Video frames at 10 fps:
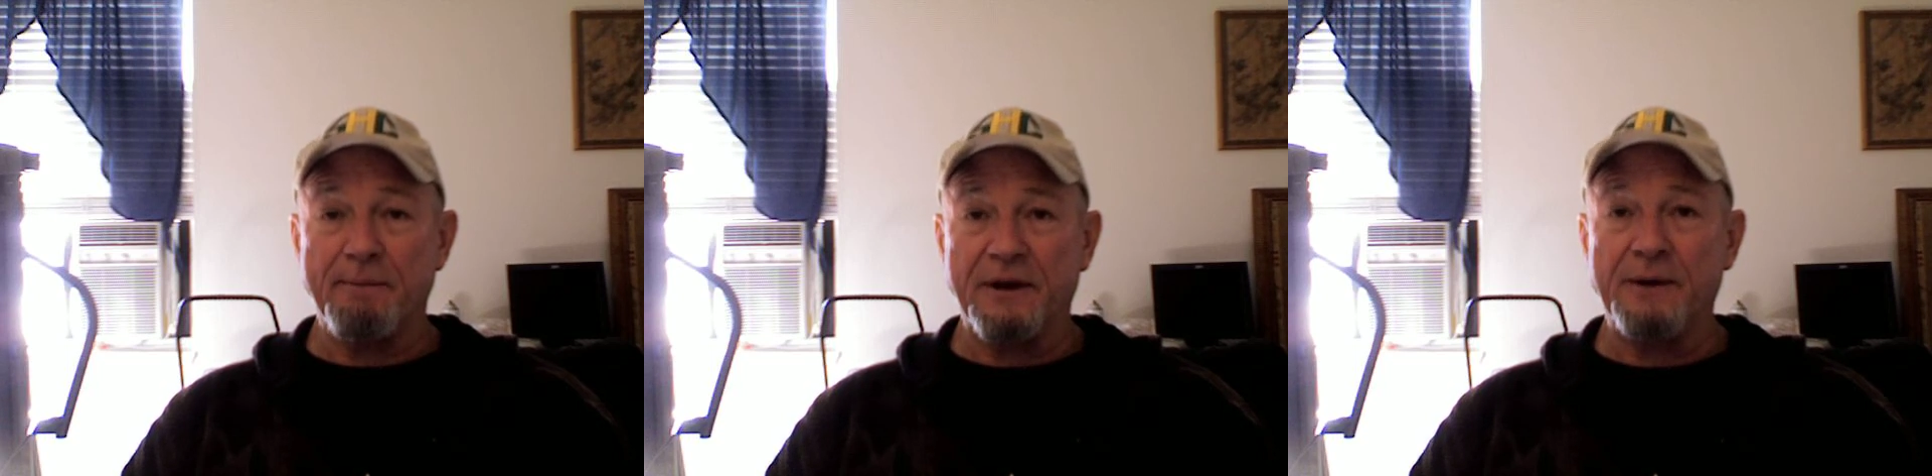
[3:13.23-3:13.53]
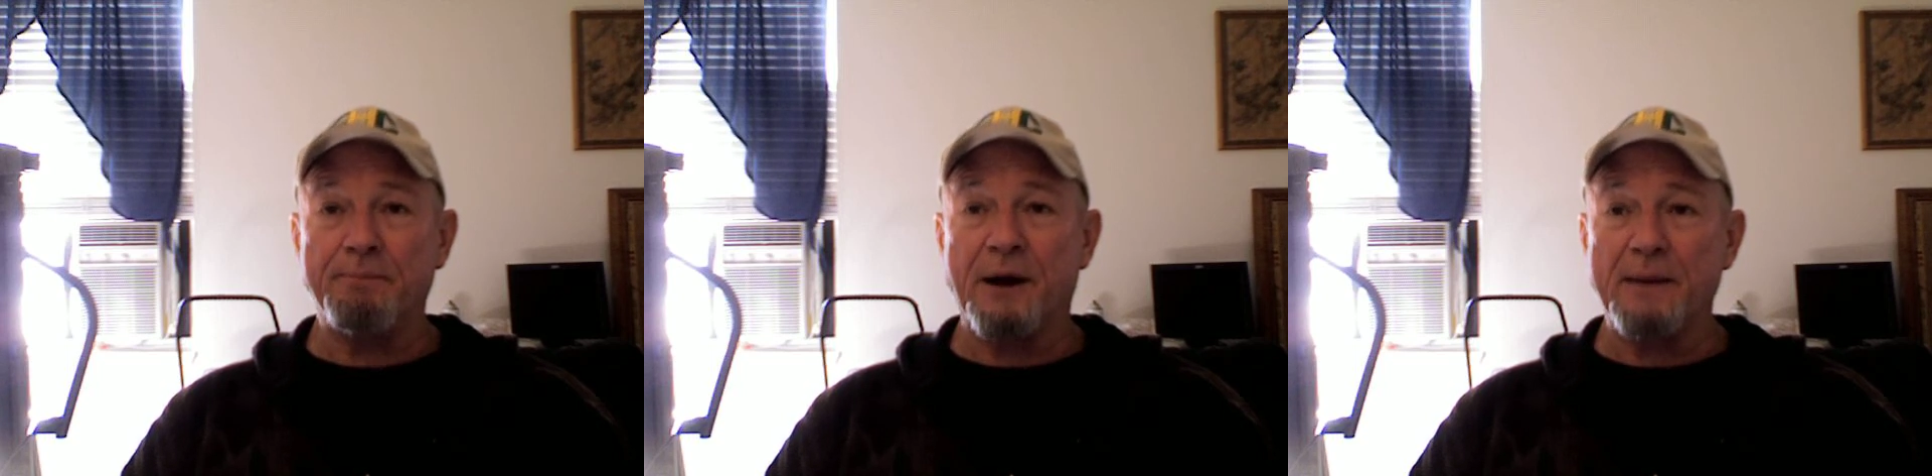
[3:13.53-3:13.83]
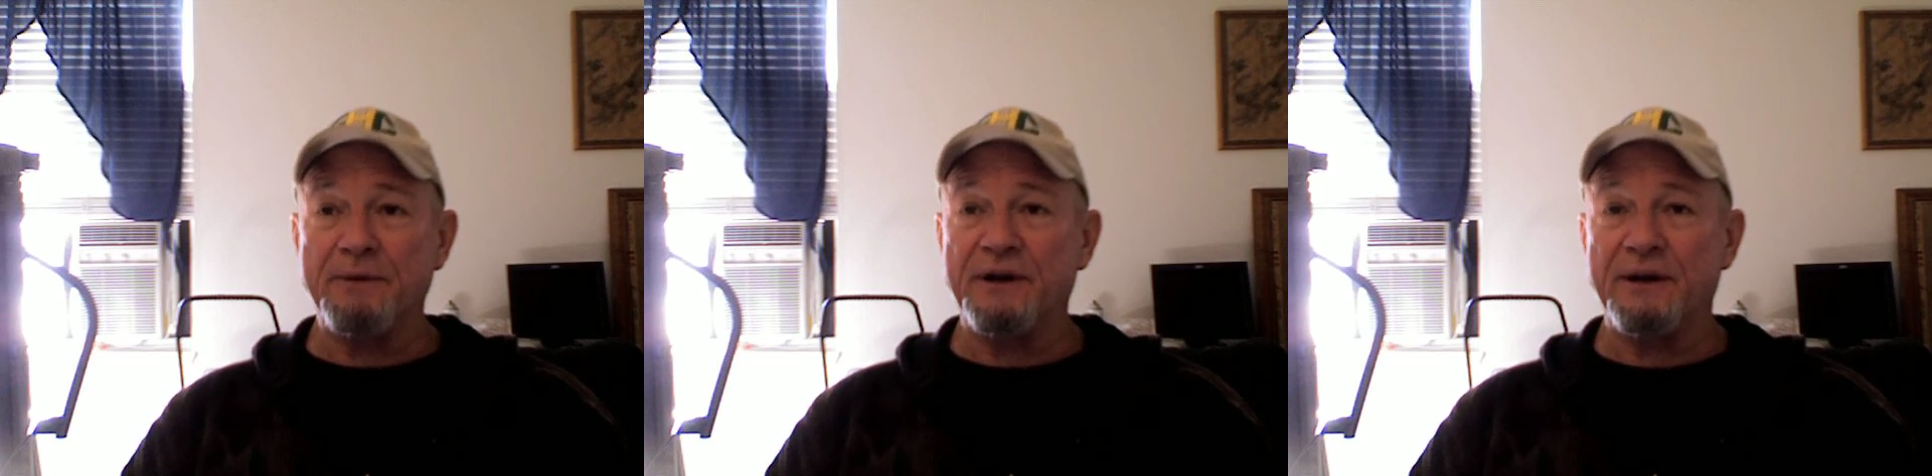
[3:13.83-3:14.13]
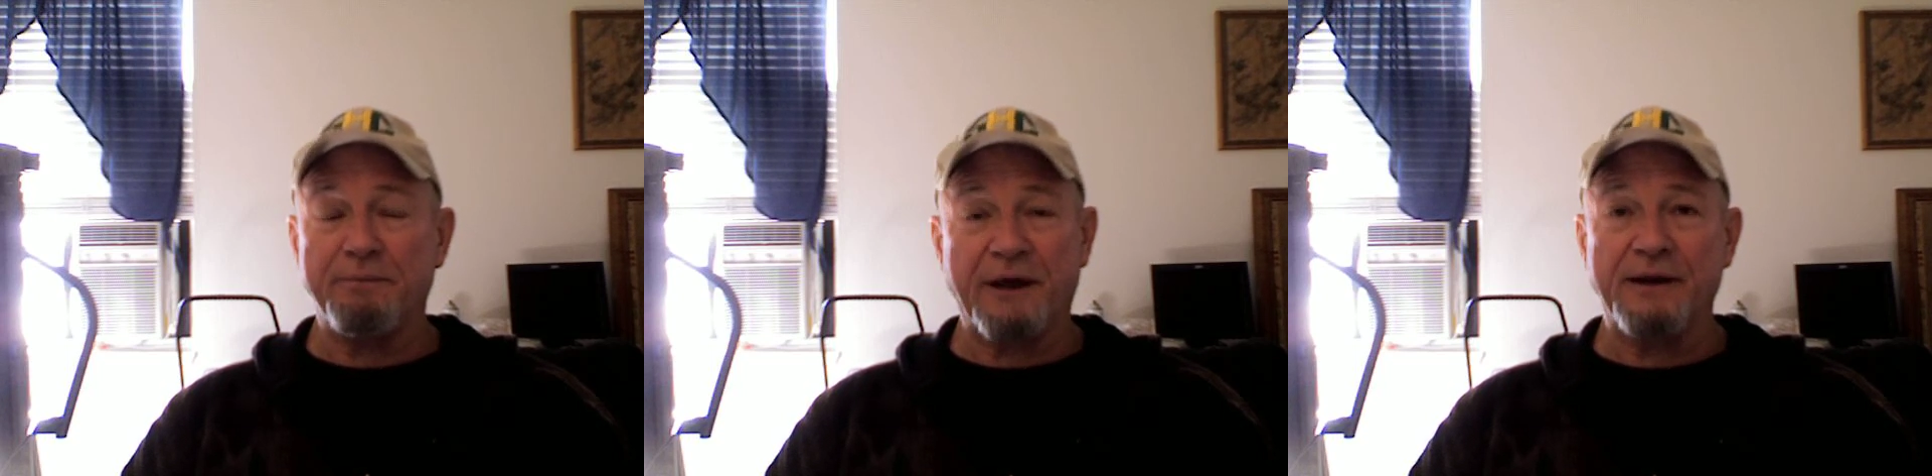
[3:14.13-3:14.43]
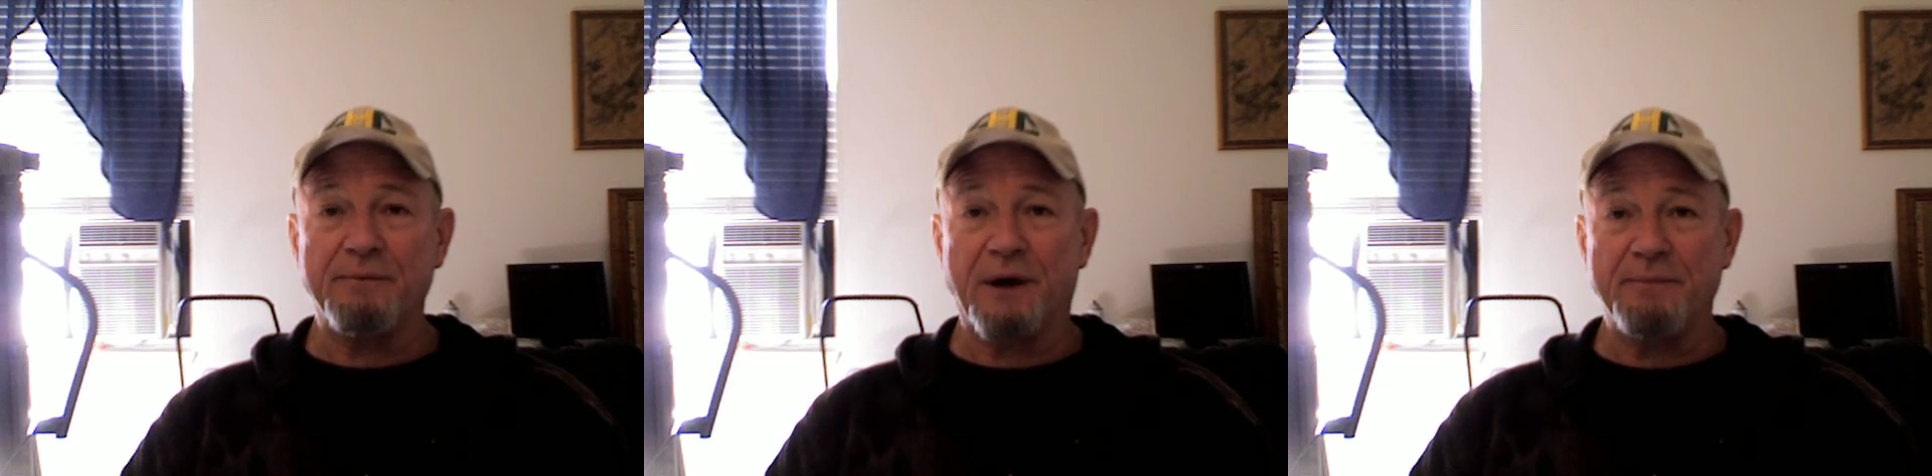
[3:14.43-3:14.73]
minute by minute,
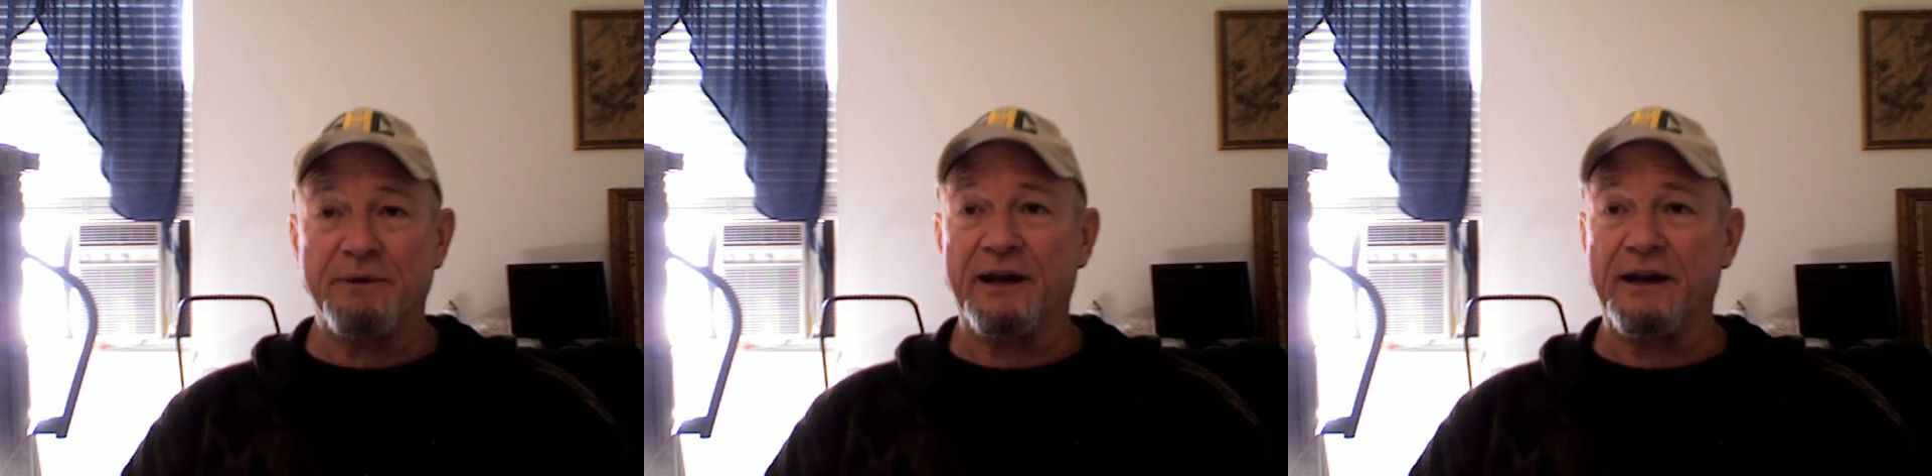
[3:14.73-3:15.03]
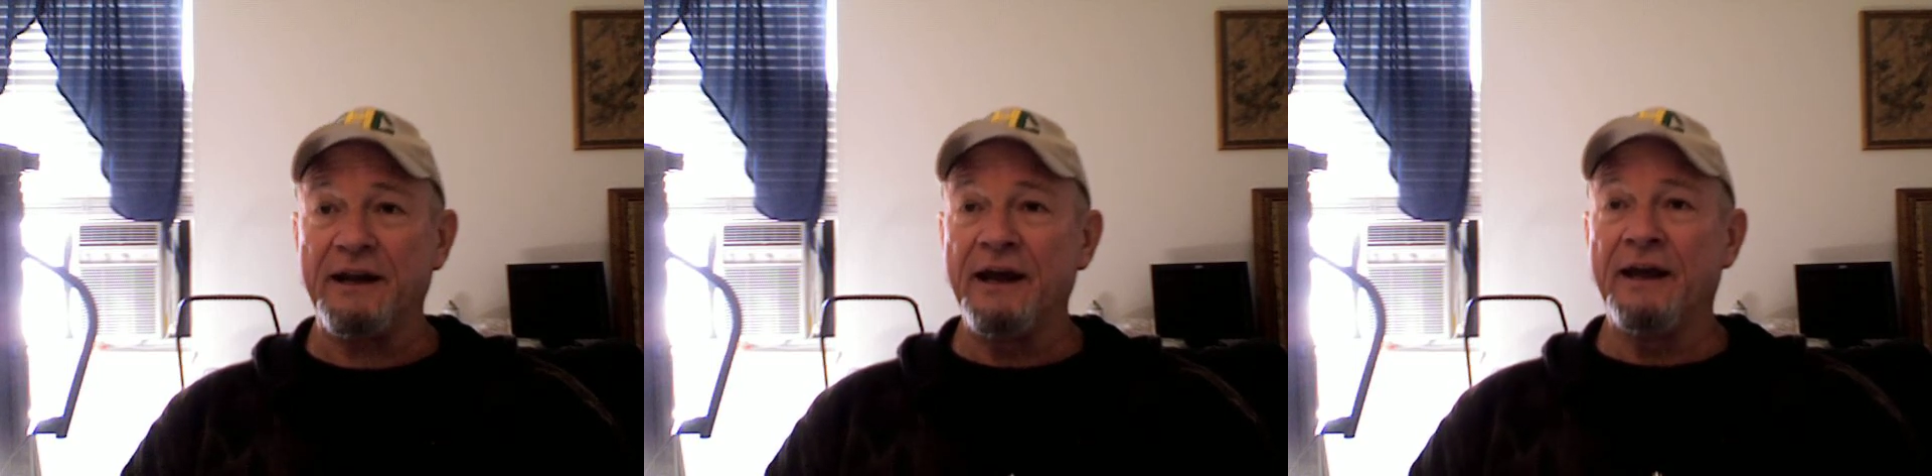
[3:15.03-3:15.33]
penny by penny.